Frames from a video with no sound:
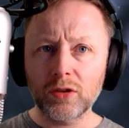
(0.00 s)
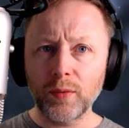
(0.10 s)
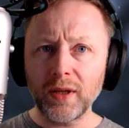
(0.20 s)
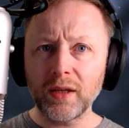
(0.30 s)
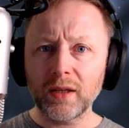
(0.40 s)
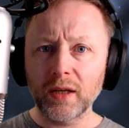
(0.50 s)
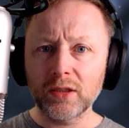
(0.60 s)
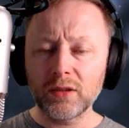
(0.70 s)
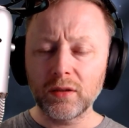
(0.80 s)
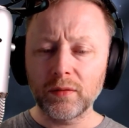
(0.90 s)
So he went to the
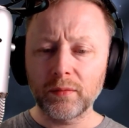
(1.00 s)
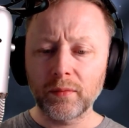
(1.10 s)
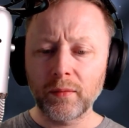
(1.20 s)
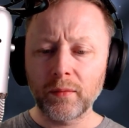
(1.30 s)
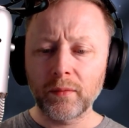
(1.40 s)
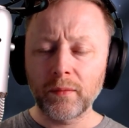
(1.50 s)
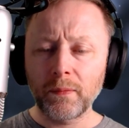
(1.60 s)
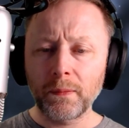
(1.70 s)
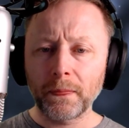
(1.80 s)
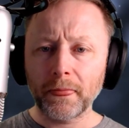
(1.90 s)
kitchen,
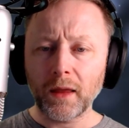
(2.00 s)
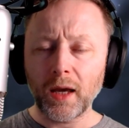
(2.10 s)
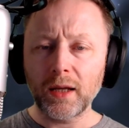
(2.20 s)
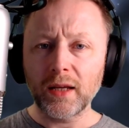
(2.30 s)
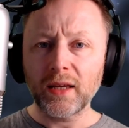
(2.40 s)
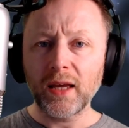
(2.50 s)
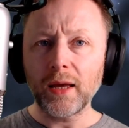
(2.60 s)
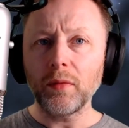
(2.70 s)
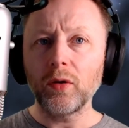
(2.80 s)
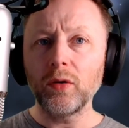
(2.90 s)
and he
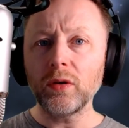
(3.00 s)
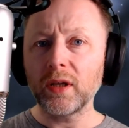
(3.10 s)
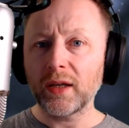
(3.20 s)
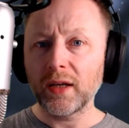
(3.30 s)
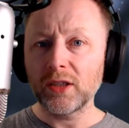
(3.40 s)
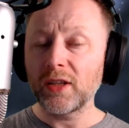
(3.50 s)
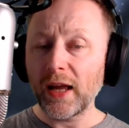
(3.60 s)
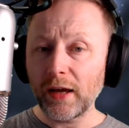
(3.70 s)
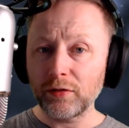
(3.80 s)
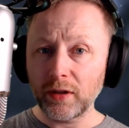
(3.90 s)
came out of the
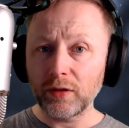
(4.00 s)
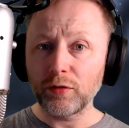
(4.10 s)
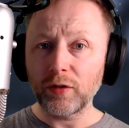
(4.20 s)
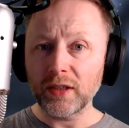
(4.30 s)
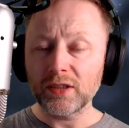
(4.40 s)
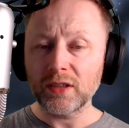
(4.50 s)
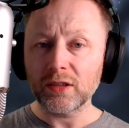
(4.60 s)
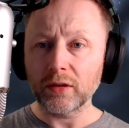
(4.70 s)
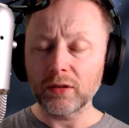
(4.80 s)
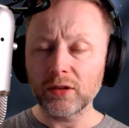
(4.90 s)
kitchen after he'd
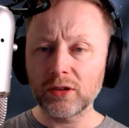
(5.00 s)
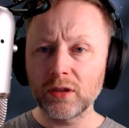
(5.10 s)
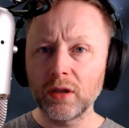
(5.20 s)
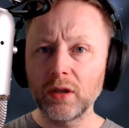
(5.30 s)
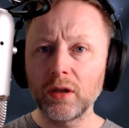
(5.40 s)
finished his lunch,